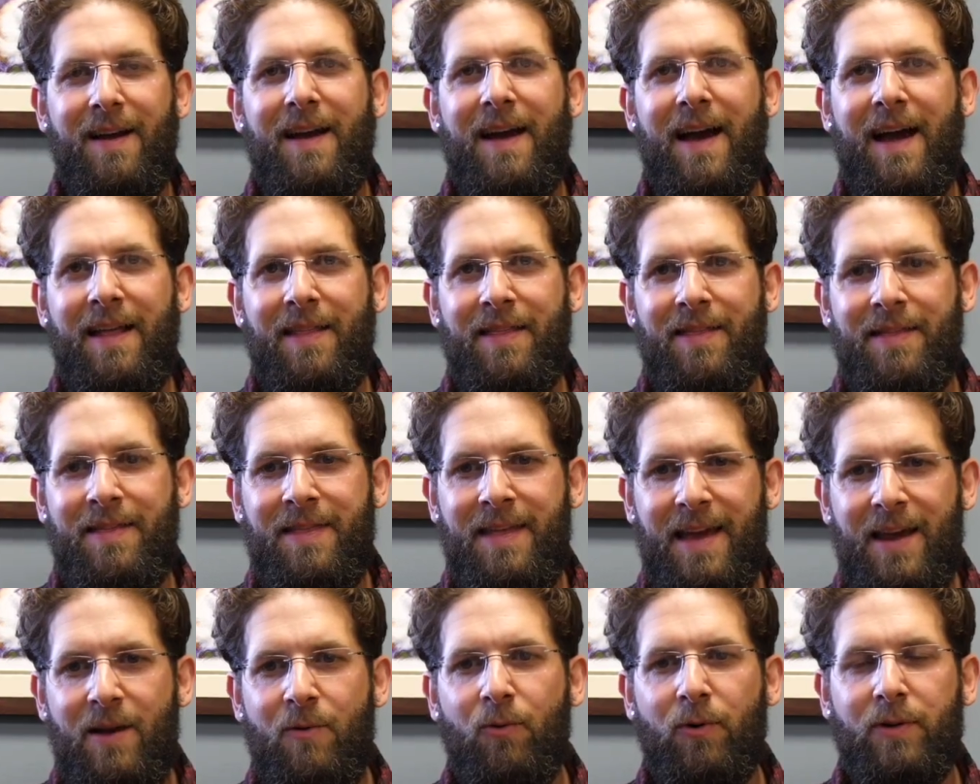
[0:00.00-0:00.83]
and
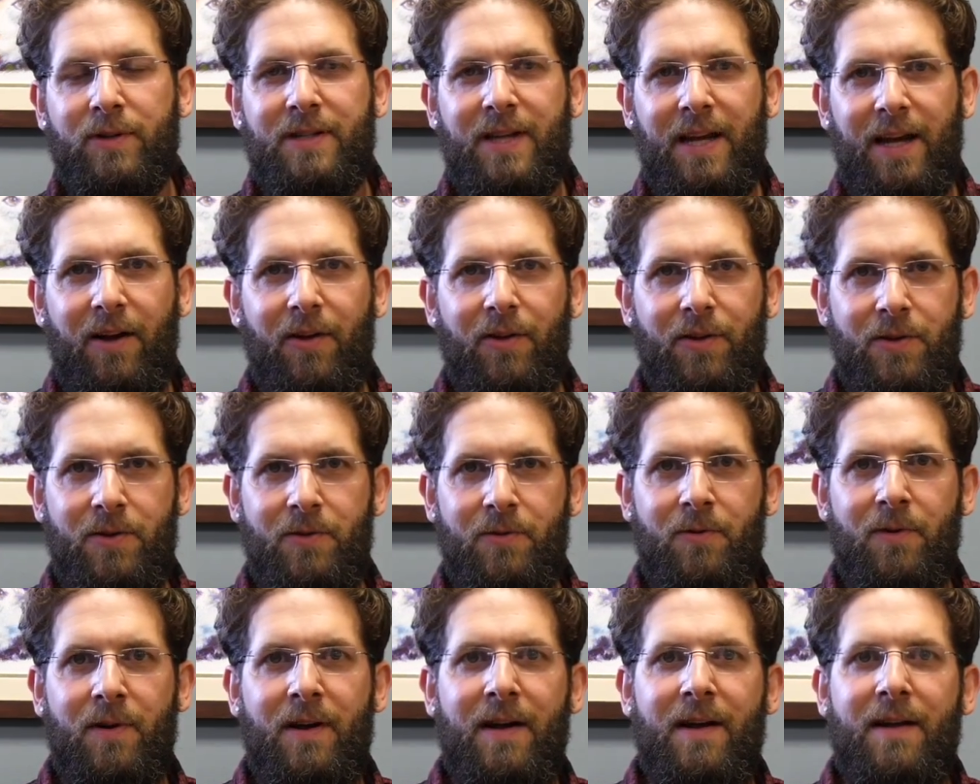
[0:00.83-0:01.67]
they will tell
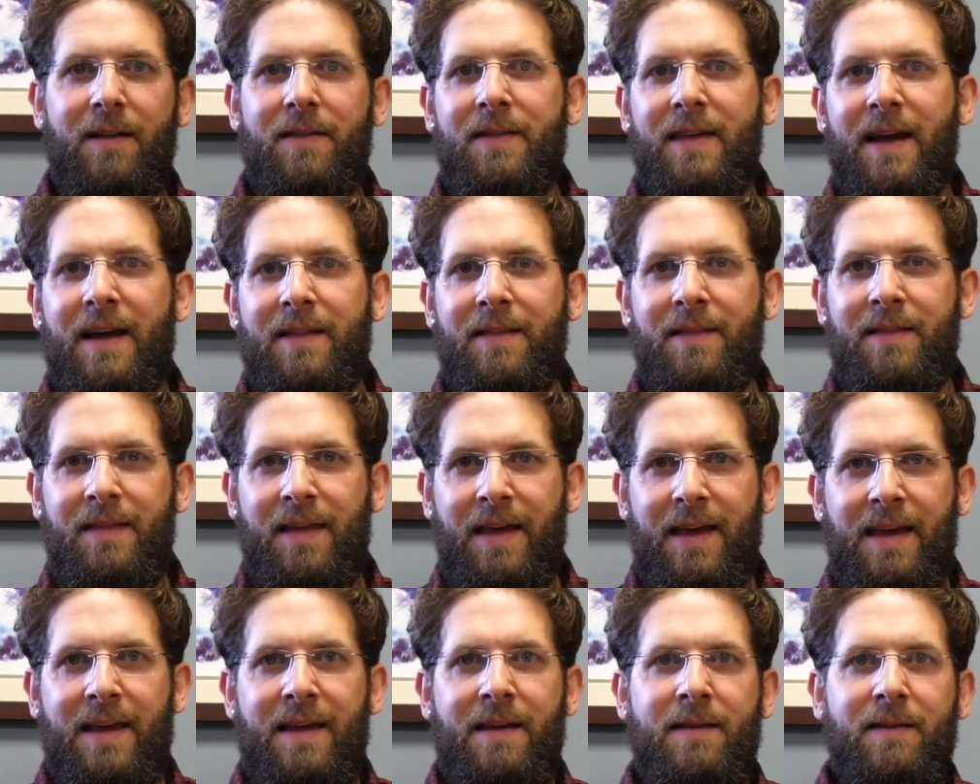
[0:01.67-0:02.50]
you that
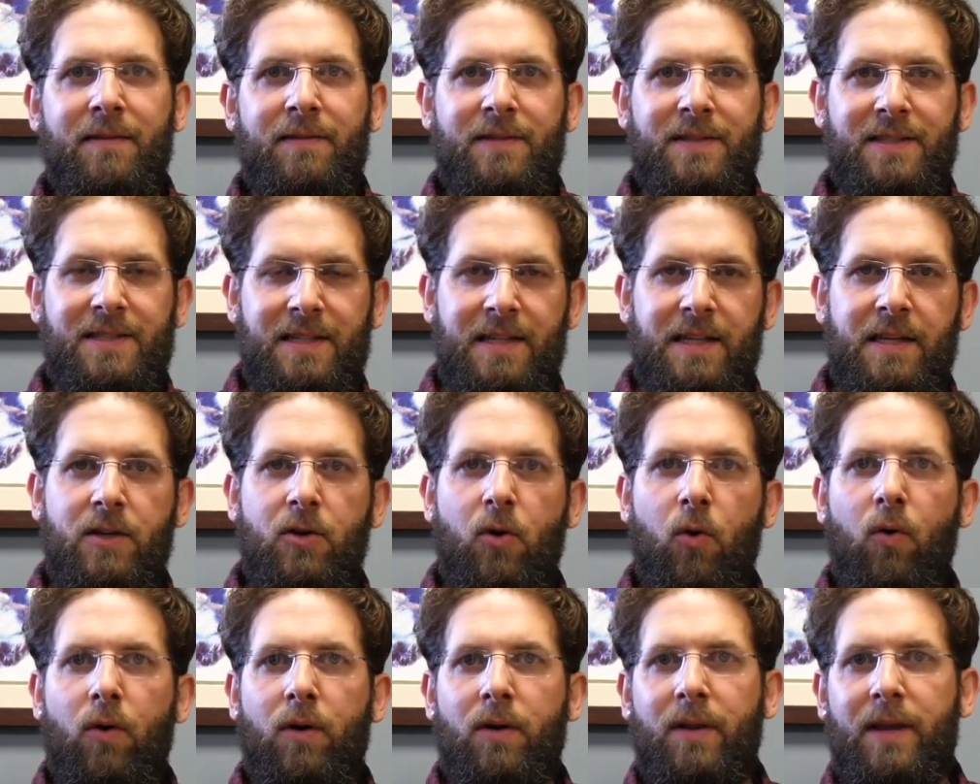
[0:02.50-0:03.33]
they see
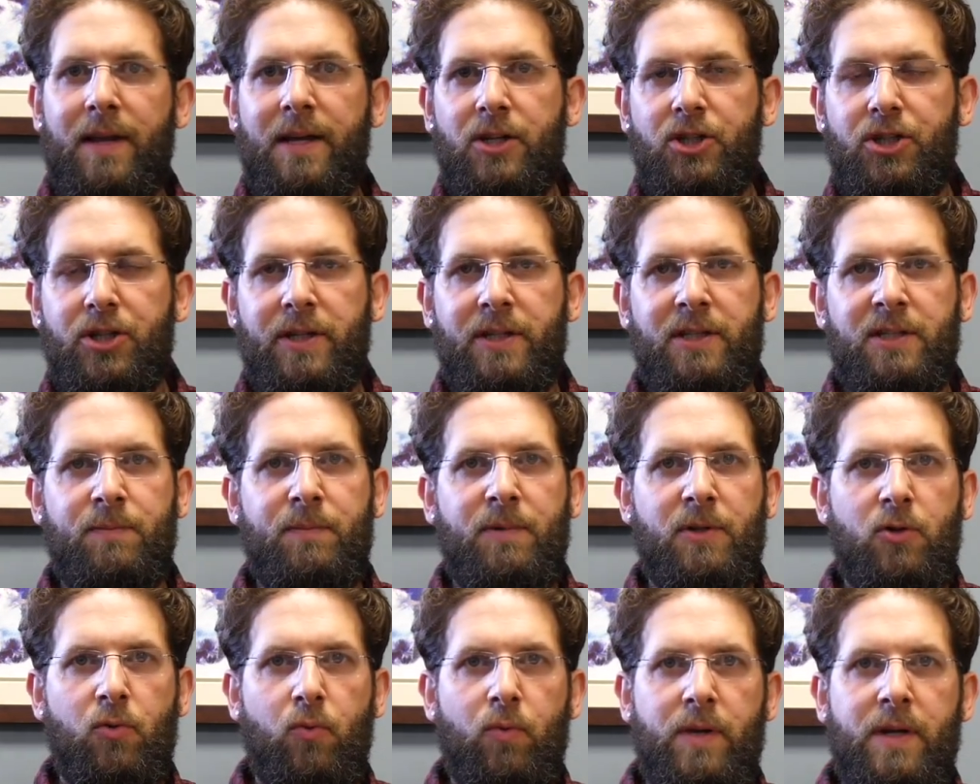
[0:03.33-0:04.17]
correlations
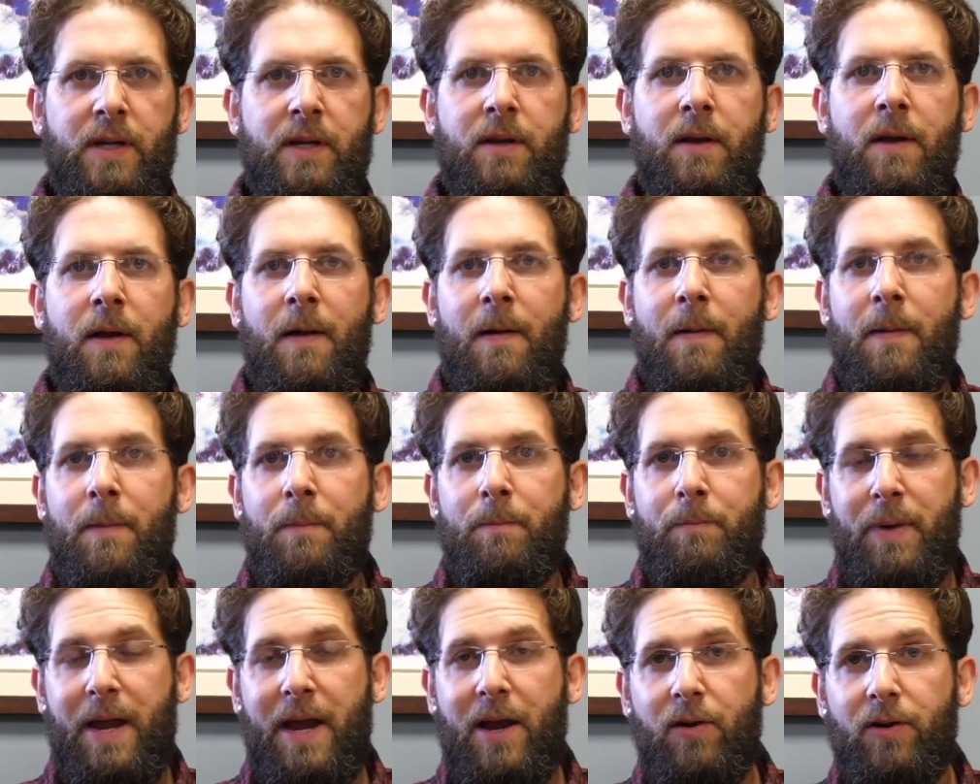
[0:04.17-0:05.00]
between
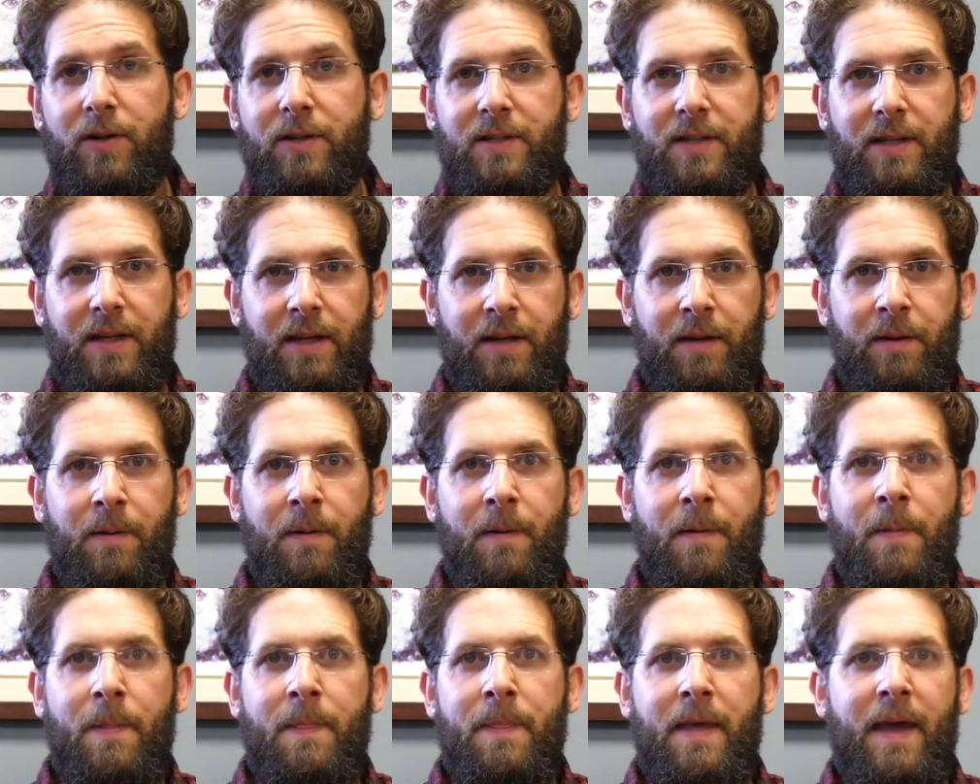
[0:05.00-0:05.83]
parenting
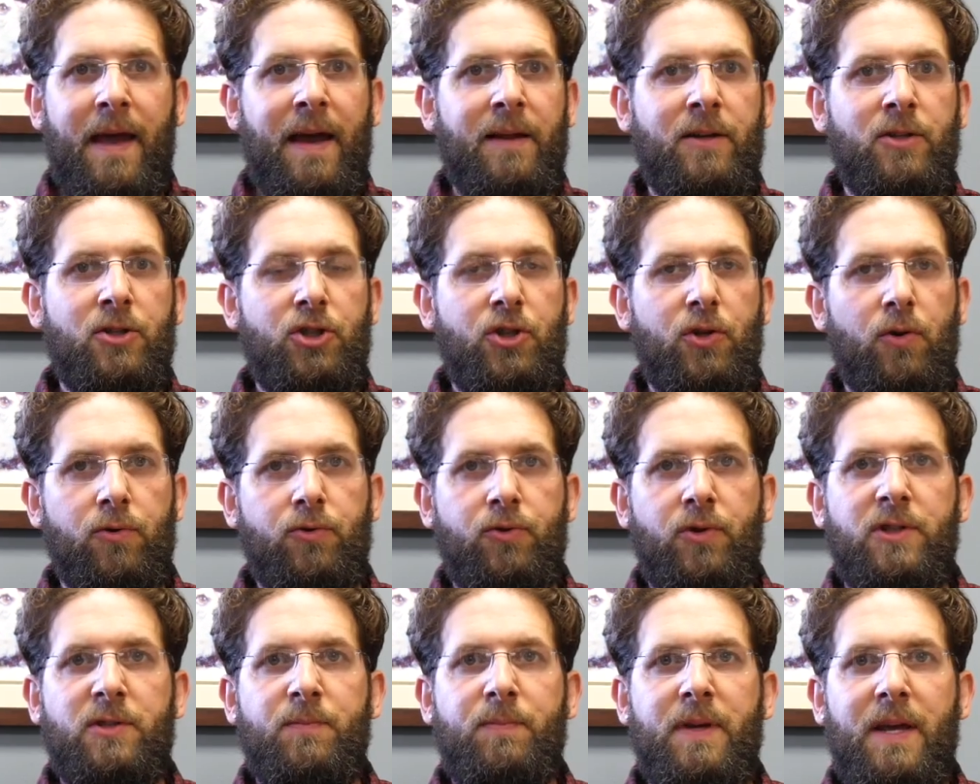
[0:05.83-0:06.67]
and
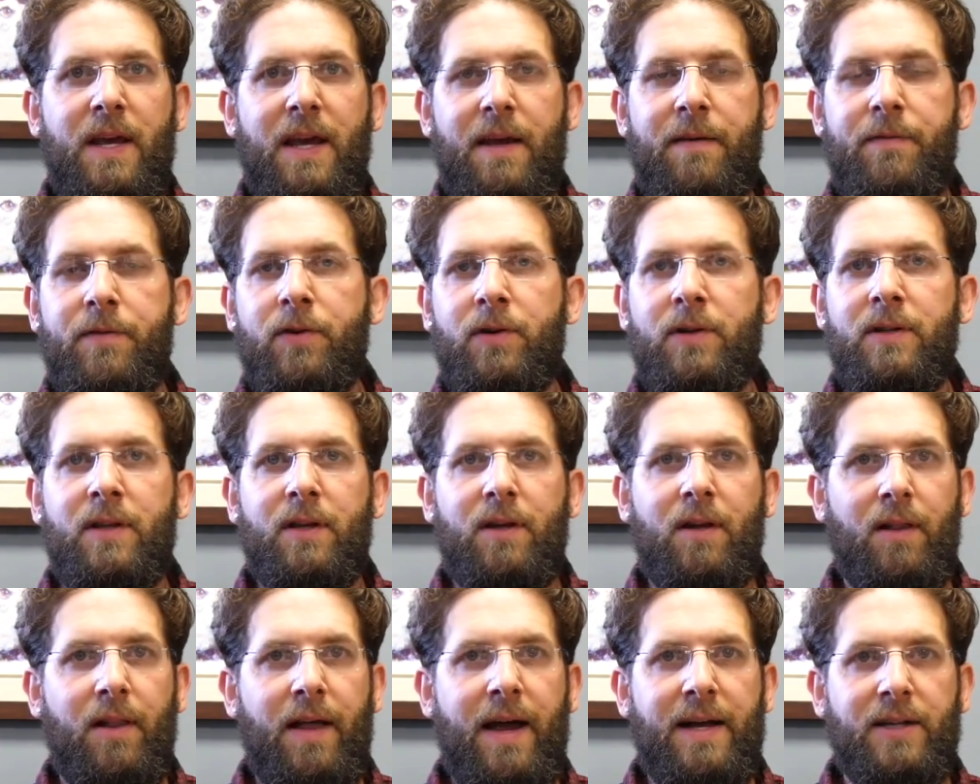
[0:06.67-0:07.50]
children's behavior in the
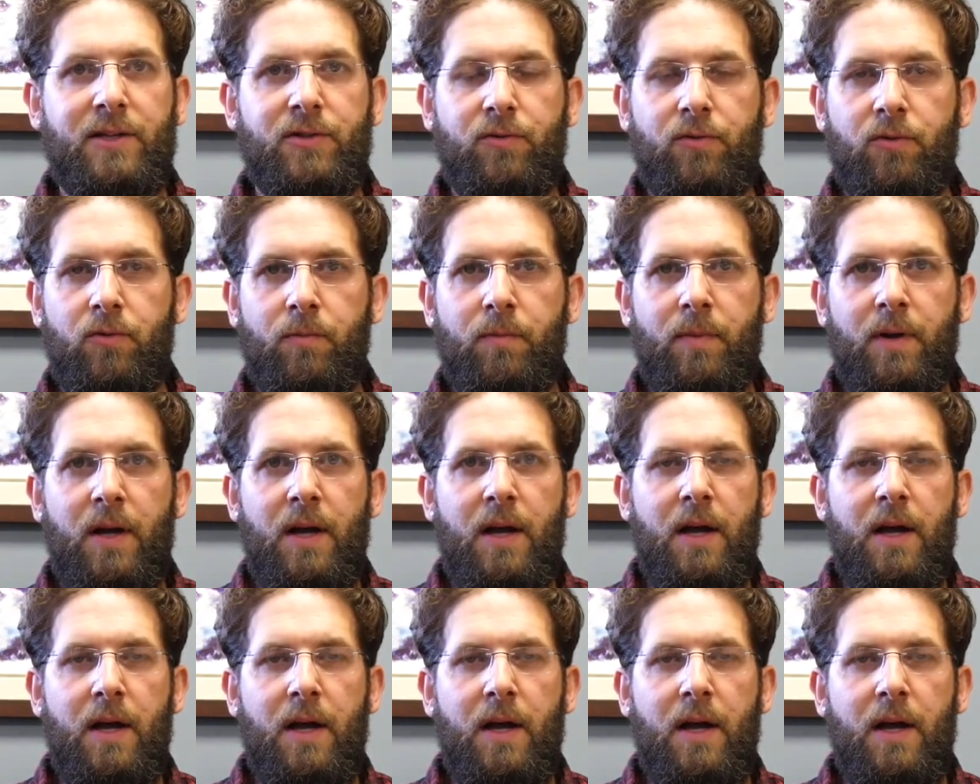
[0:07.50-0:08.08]
classroom.